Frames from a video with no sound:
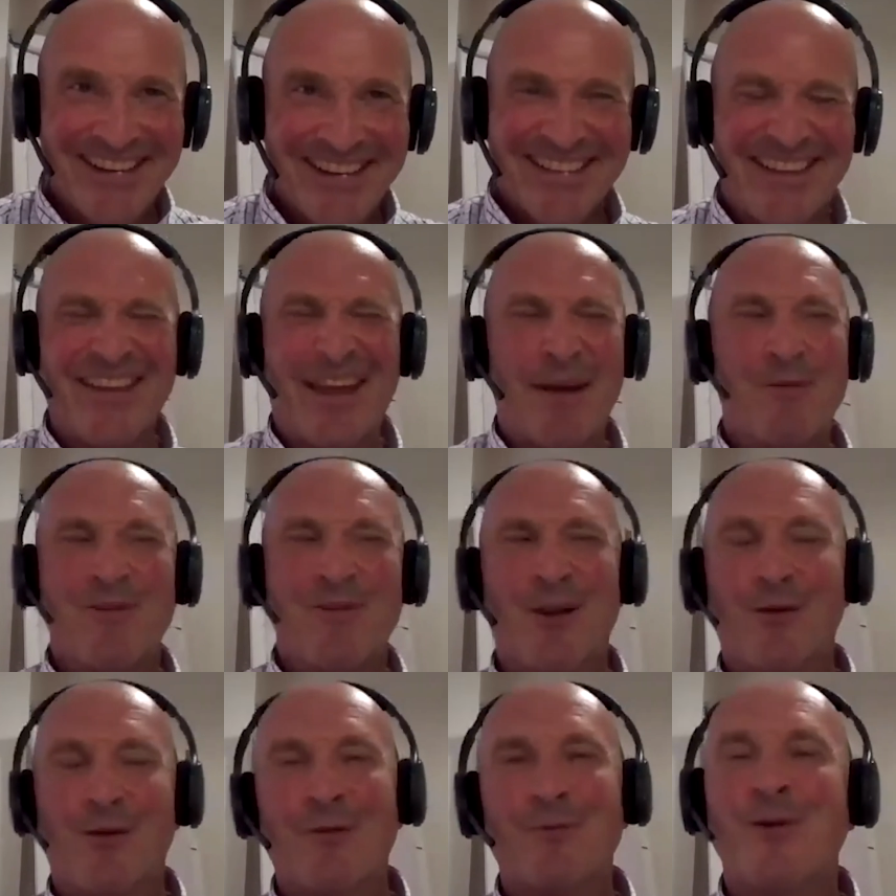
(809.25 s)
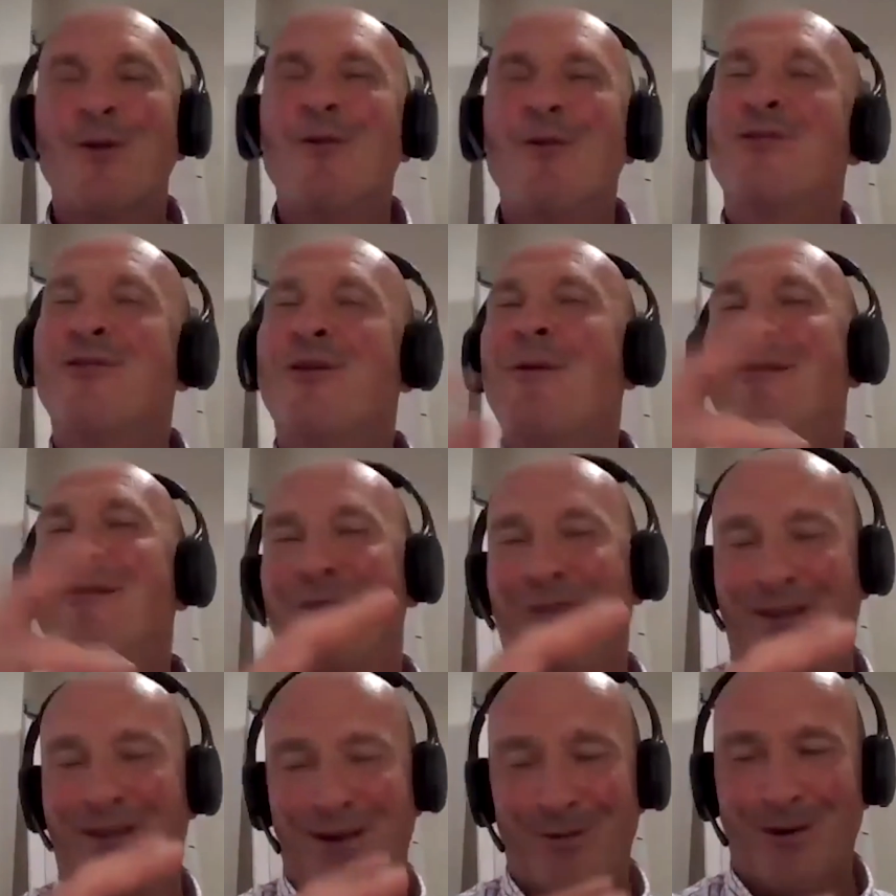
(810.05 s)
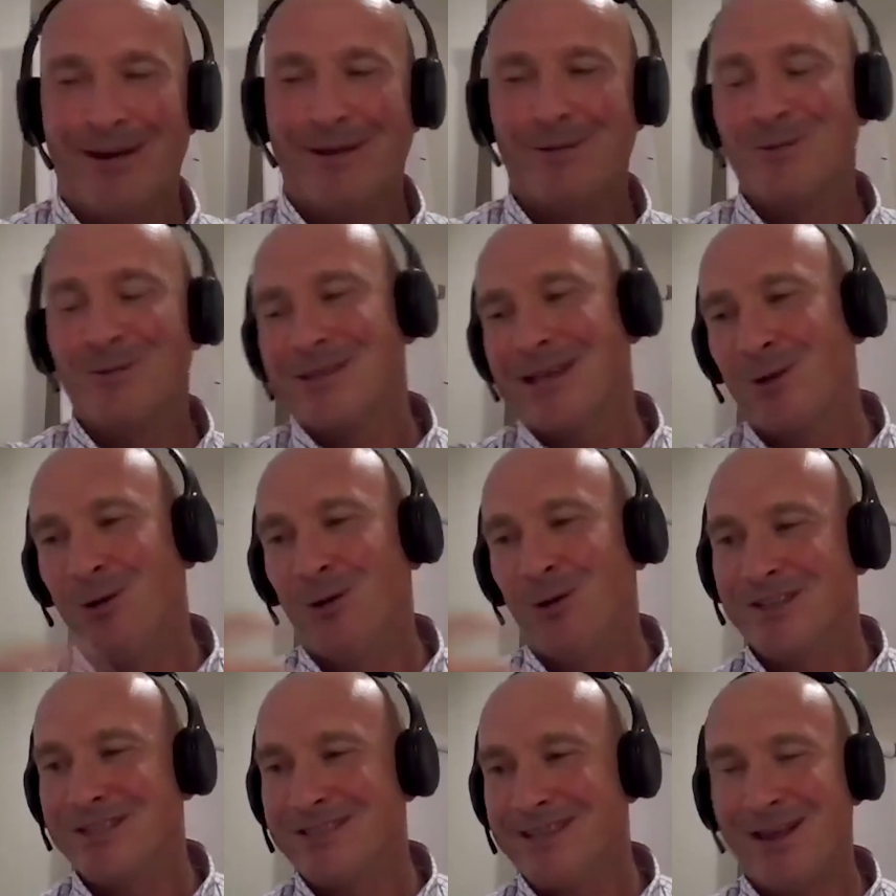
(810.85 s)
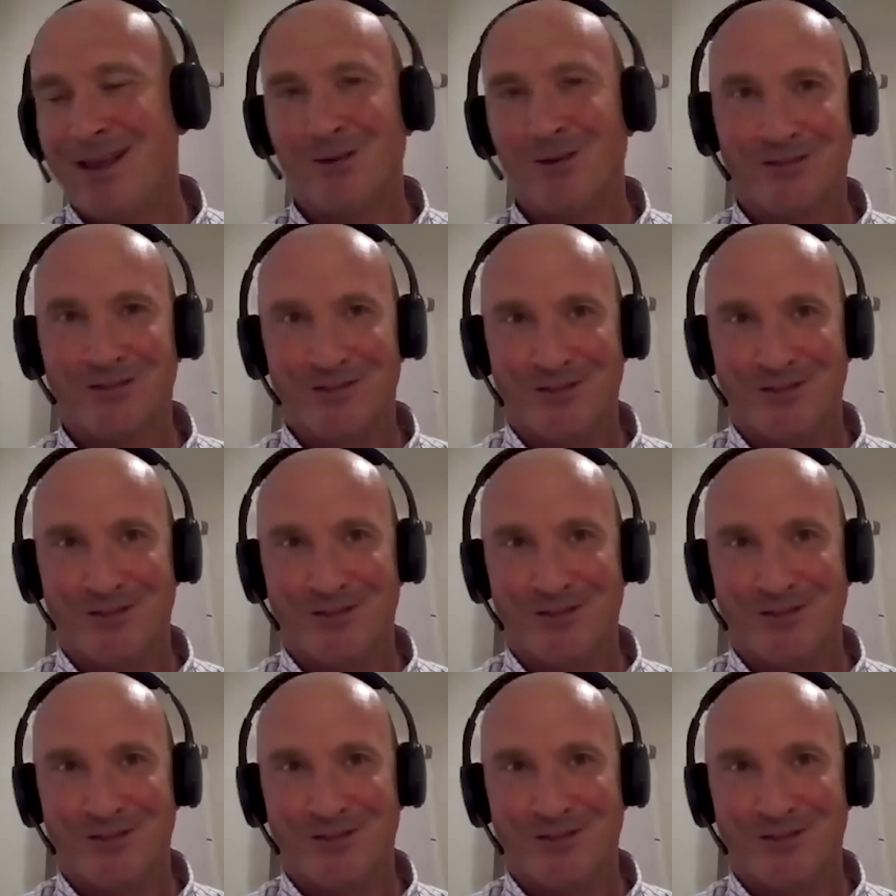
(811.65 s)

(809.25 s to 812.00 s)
So yeah, we're not going to throw everything away. We'll take all the sales